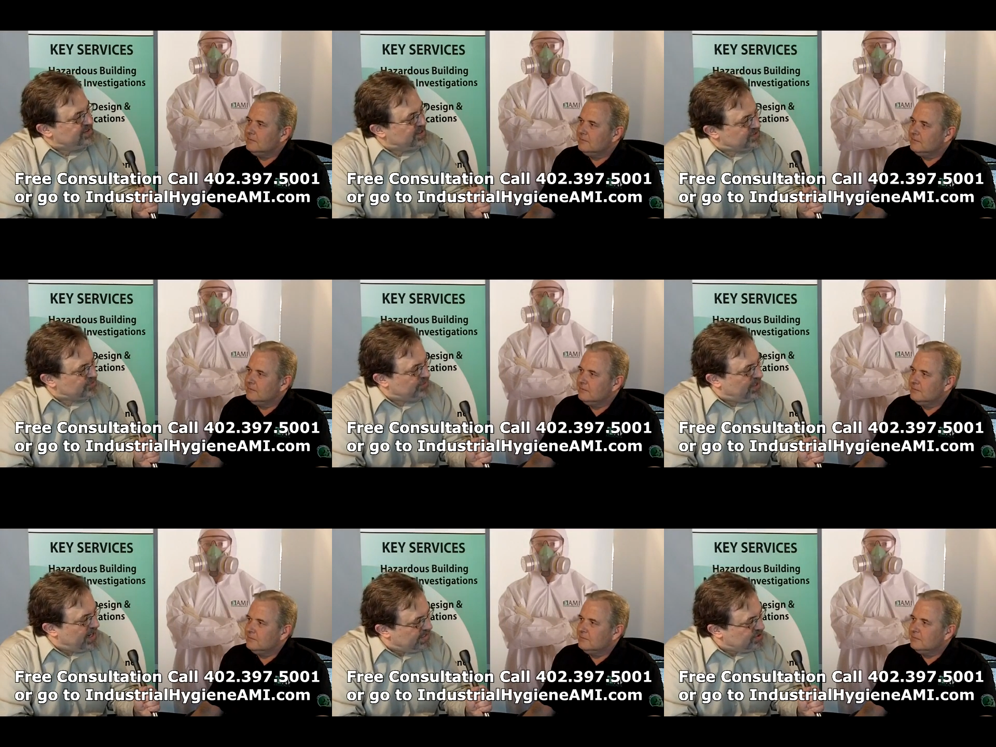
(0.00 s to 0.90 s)
Speaker 1: industrial
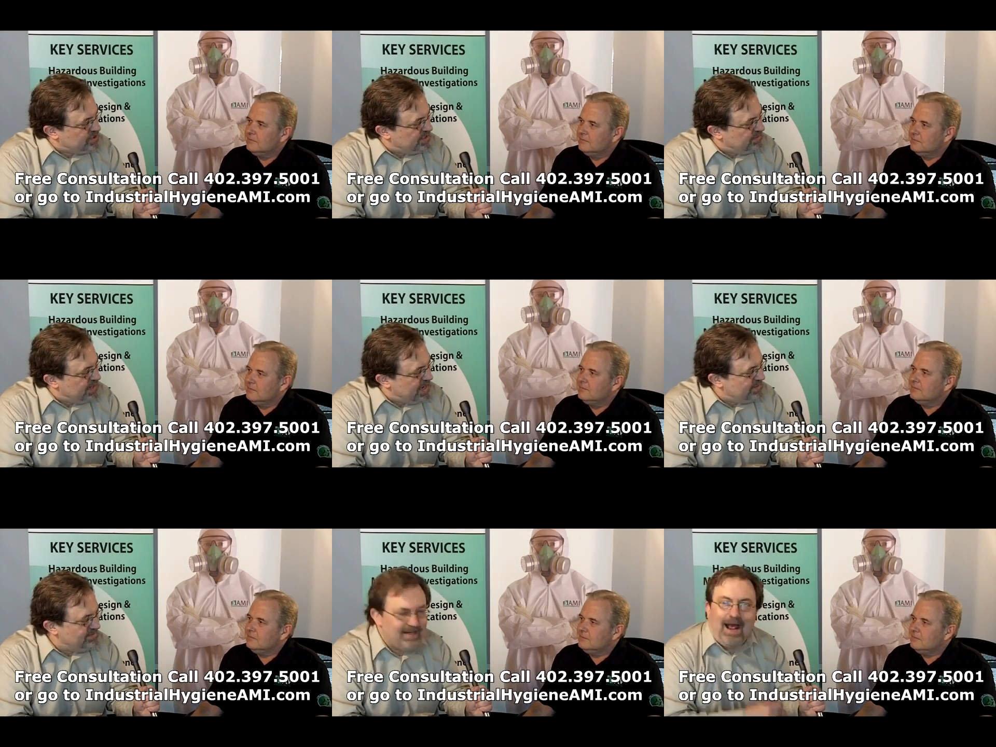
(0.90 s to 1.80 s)
hygiene.
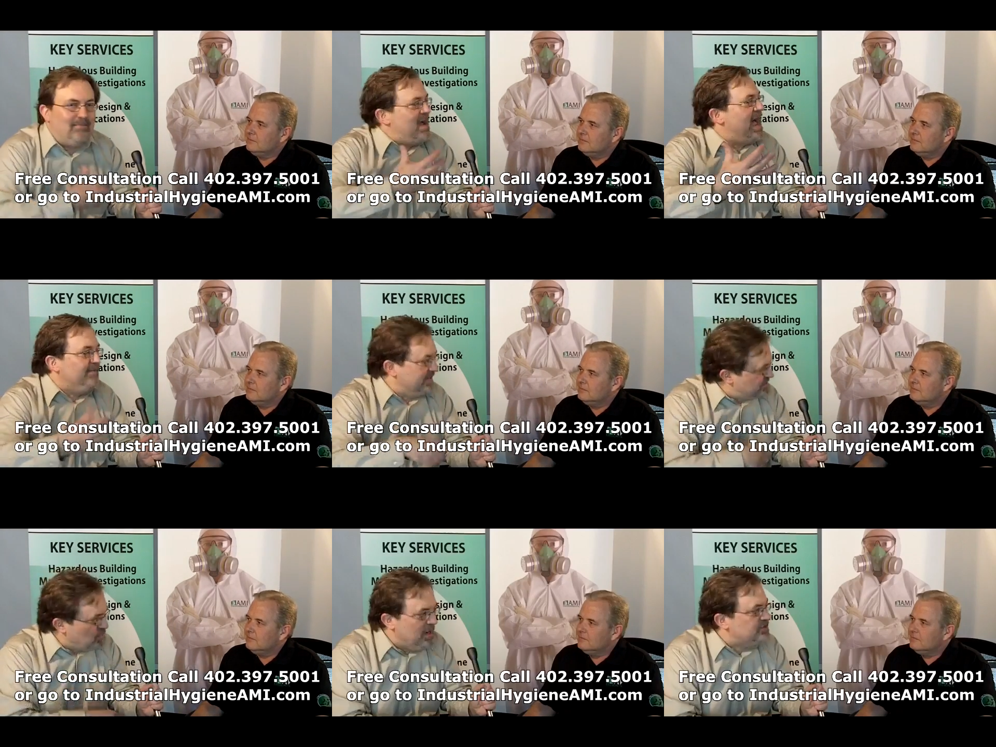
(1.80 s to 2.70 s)
And the
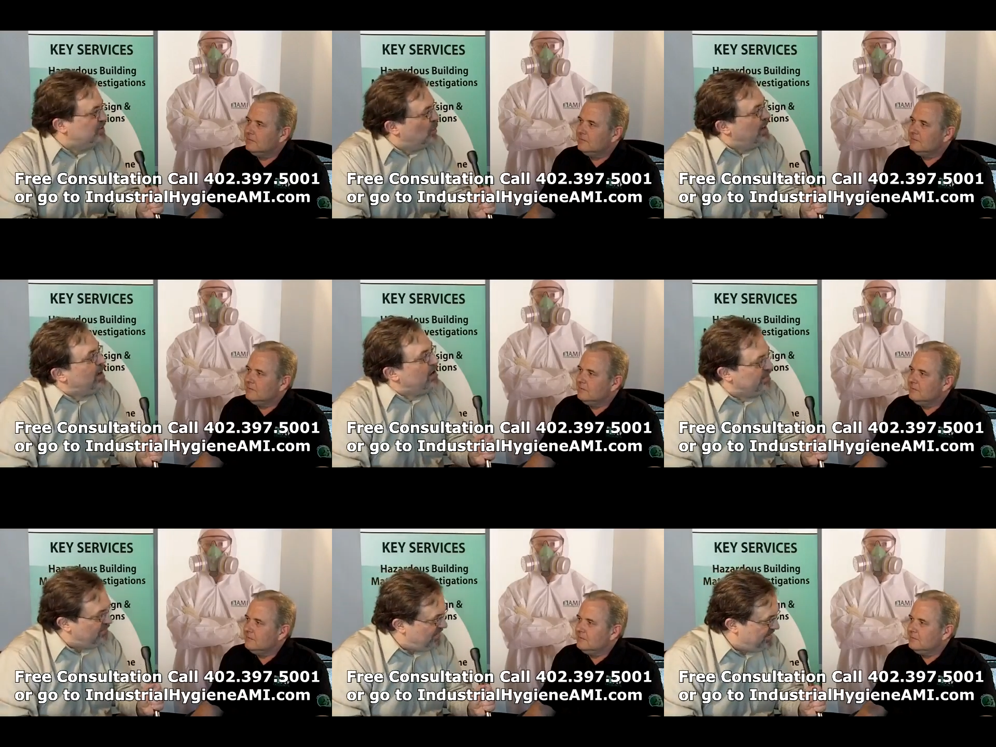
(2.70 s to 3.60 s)
obvious question what
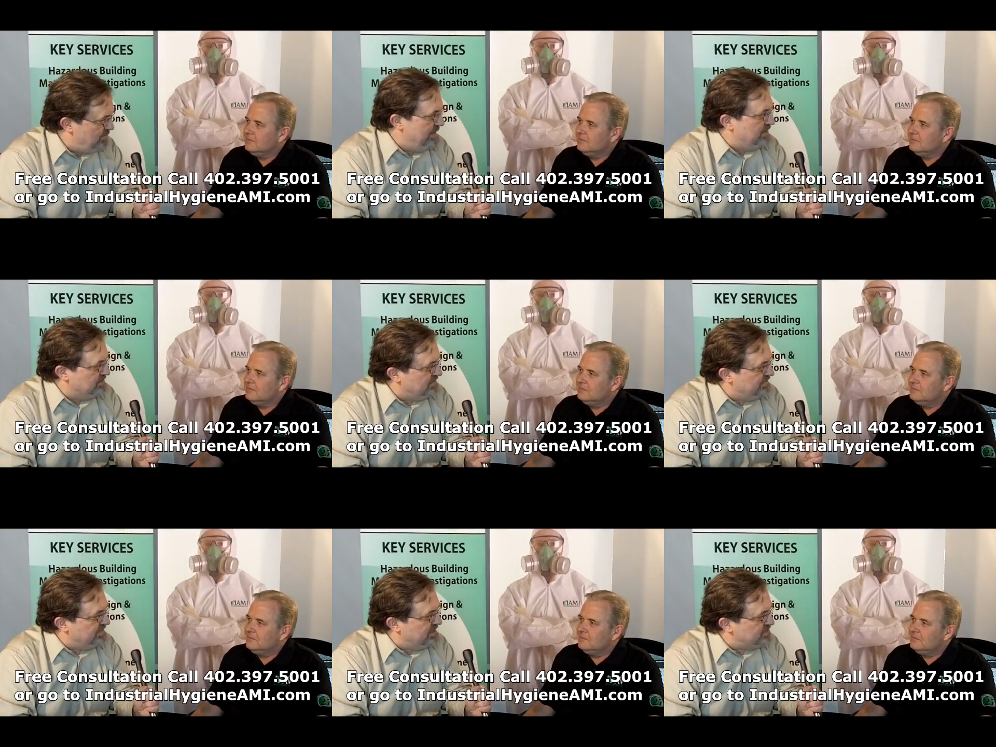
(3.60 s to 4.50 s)
are the fundamentals of
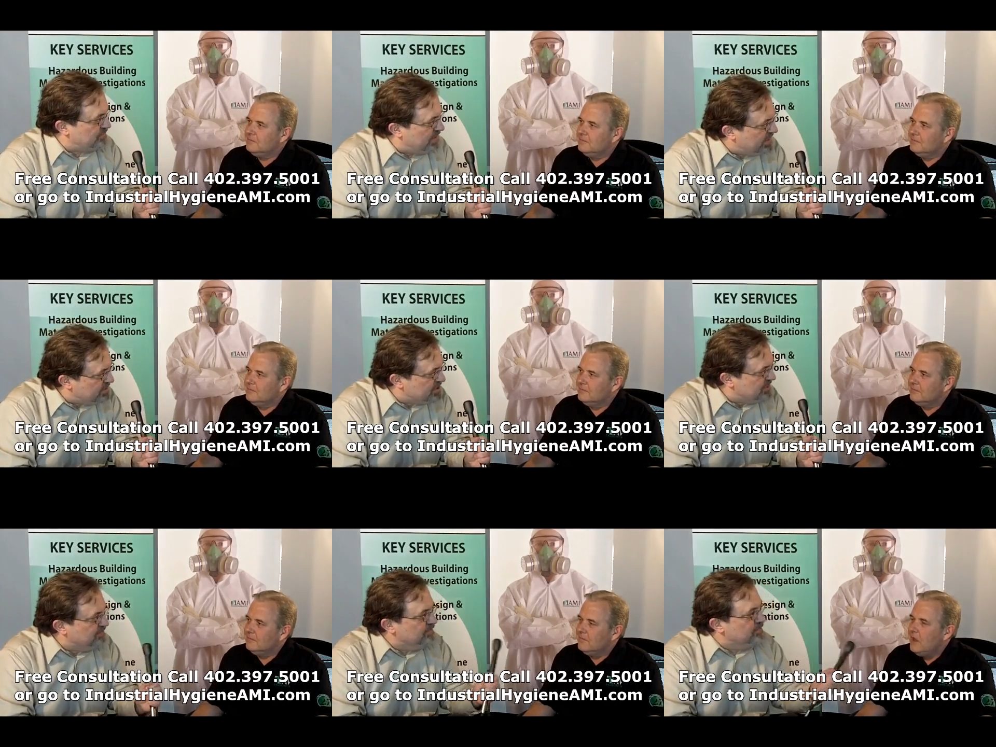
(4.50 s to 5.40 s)
industrial
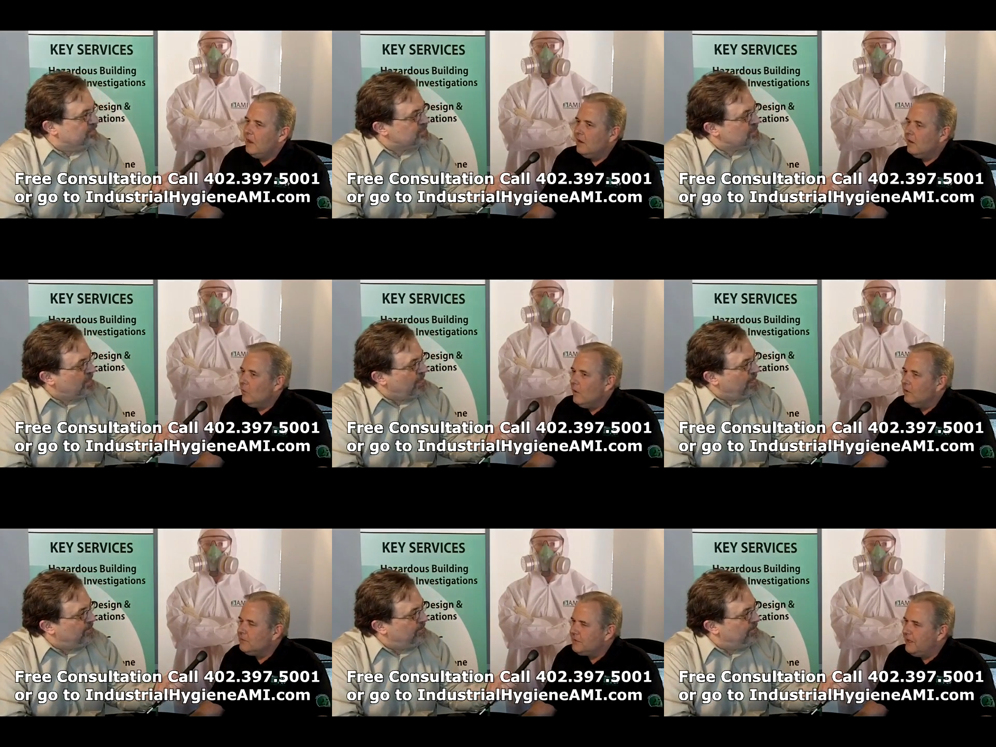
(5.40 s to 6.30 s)
hygiene?
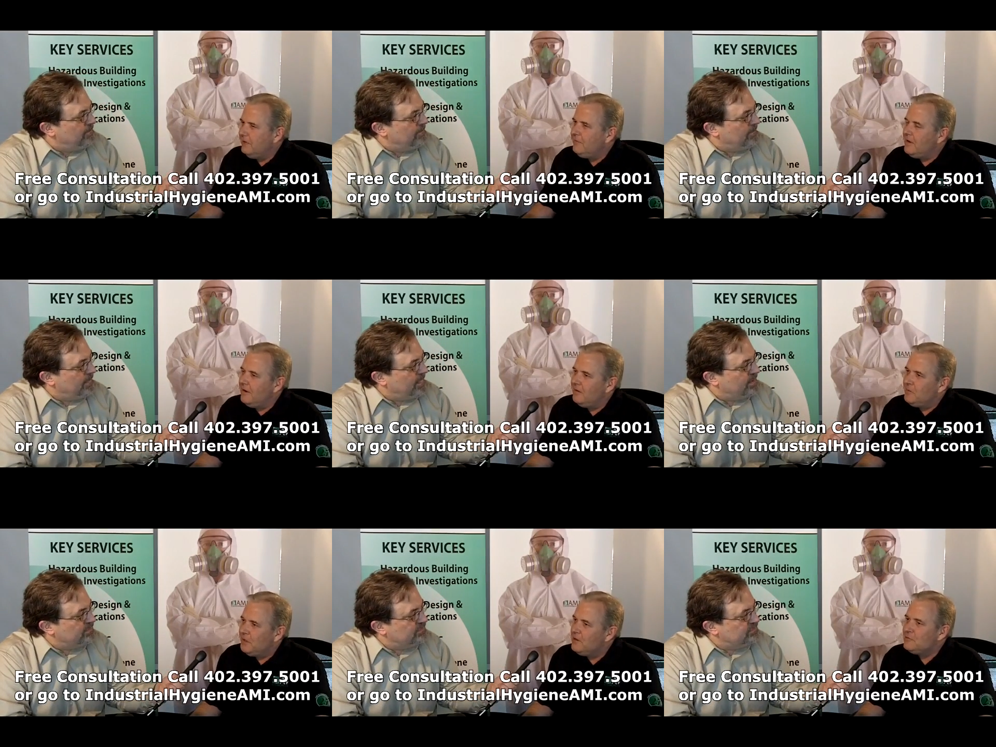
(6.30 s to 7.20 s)
Speaker 2: Well, Steve,
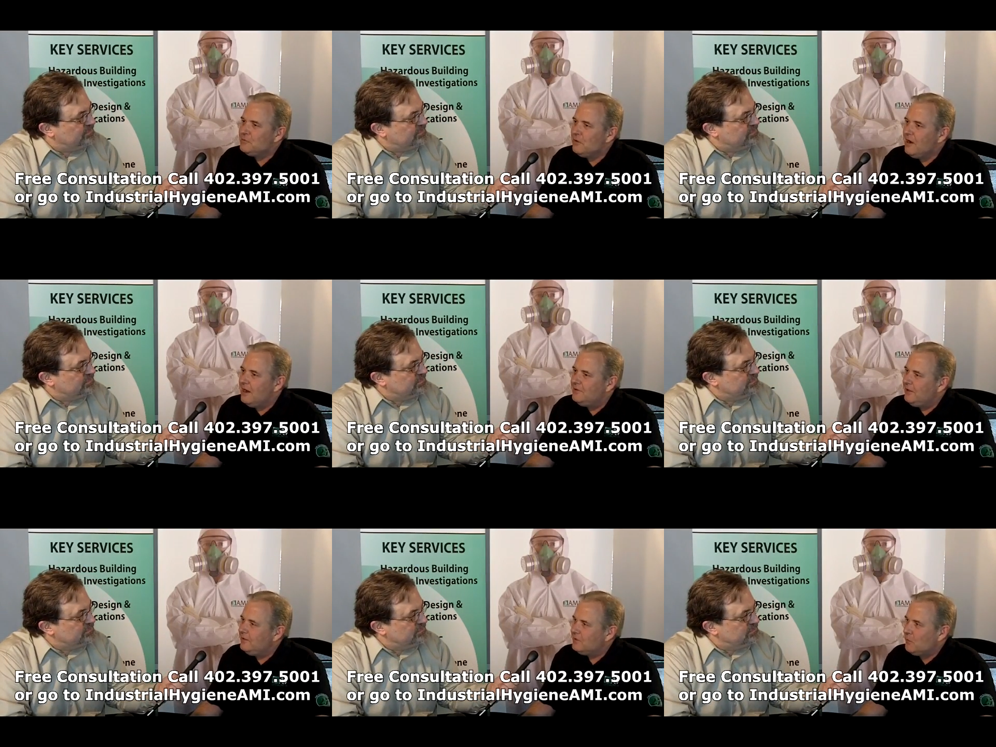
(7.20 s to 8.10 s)
um, industrial
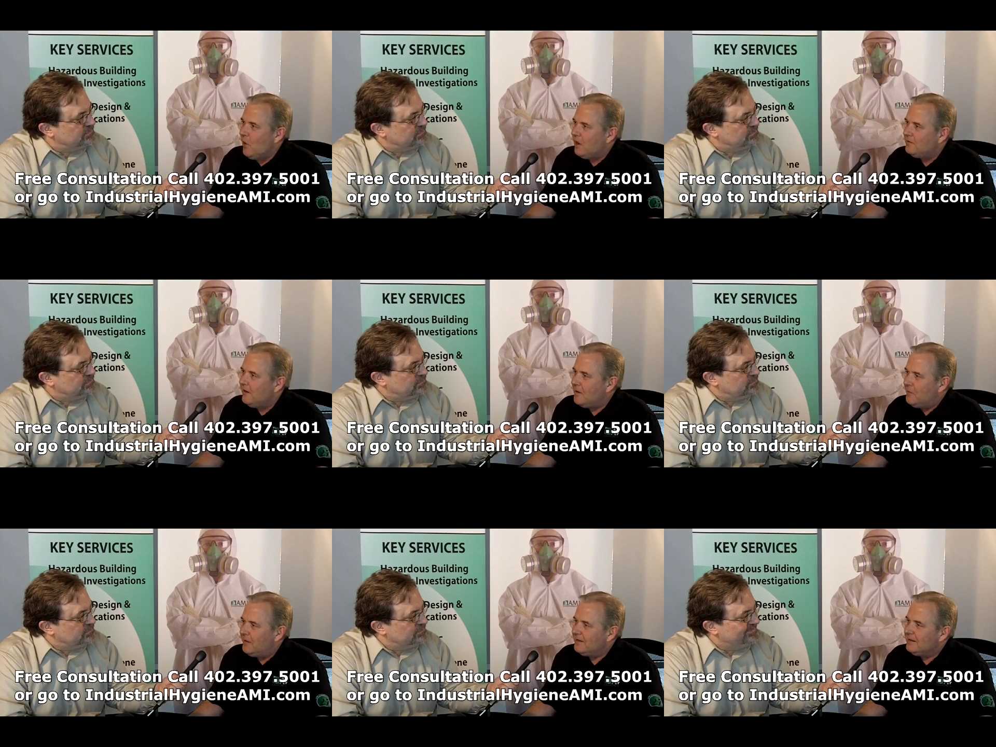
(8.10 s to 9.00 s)
hygiene is a broad
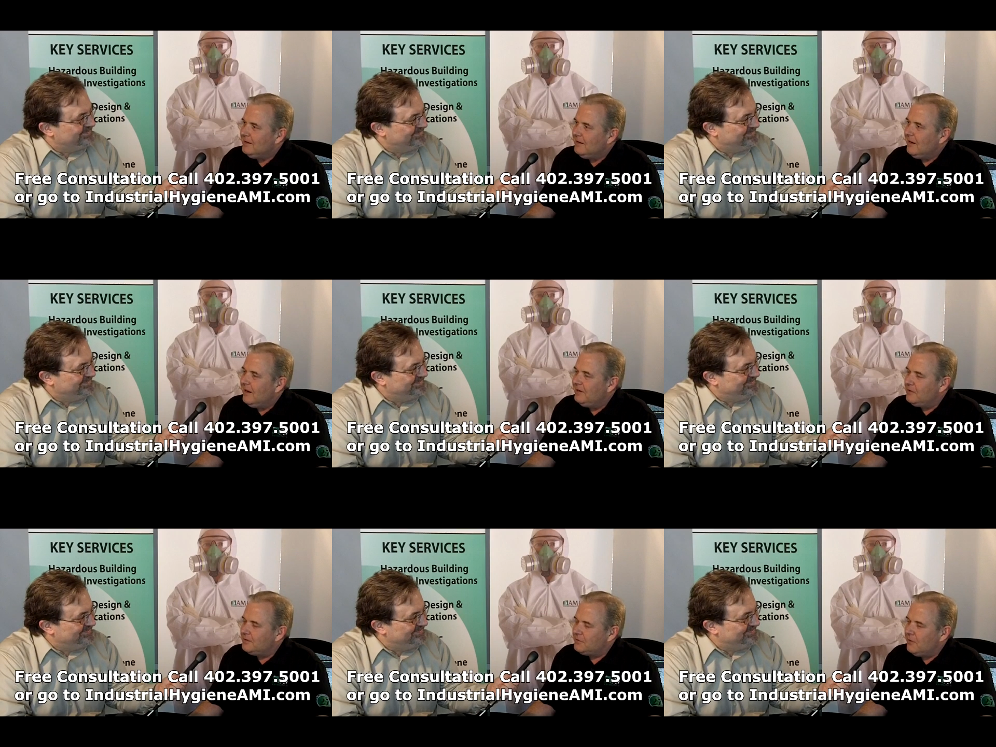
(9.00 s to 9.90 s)
topic.
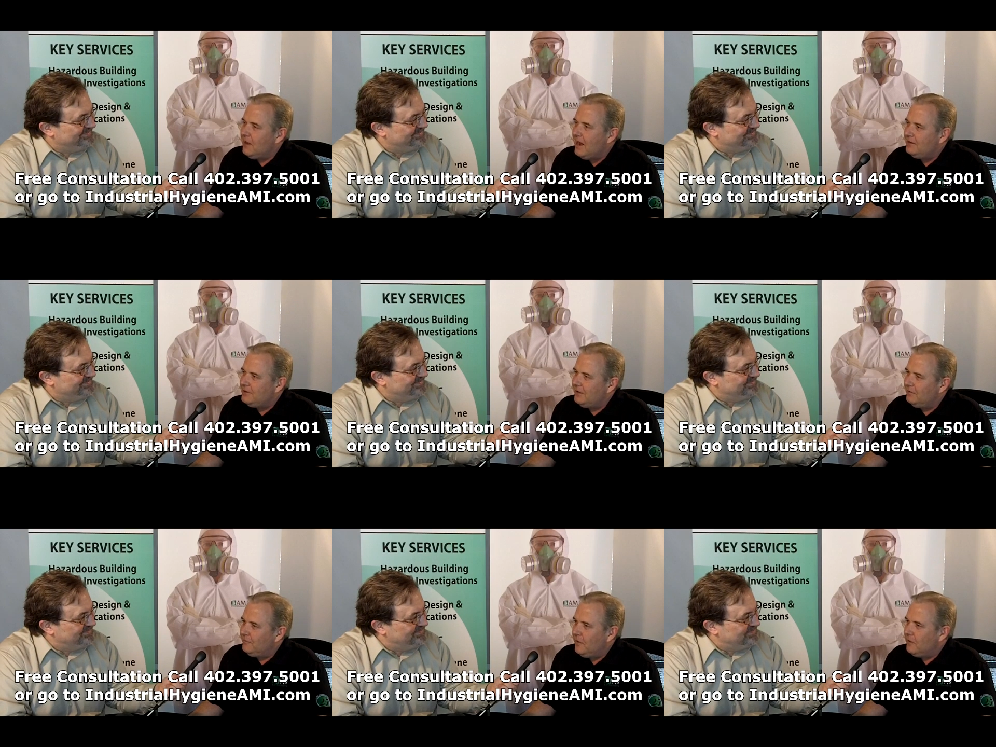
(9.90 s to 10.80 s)
Industrial hygiene
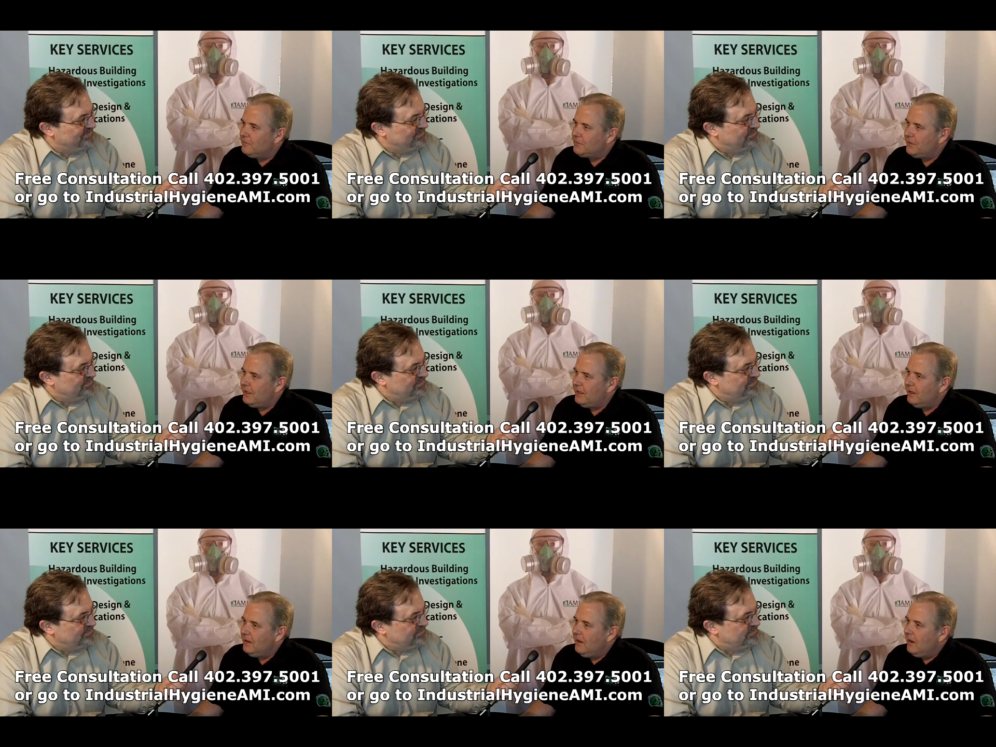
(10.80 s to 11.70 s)
involves the